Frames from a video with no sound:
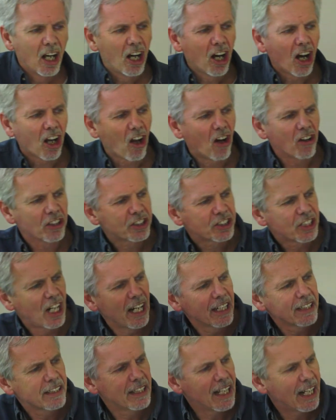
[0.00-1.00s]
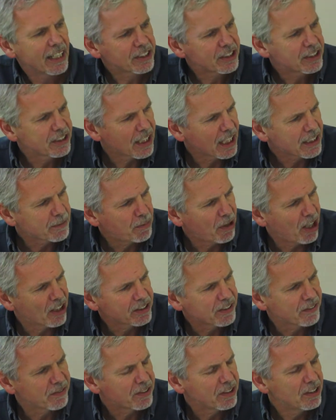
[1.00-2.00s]
Alongside that, as
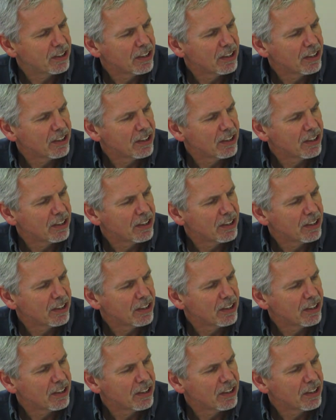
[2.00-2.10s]
part of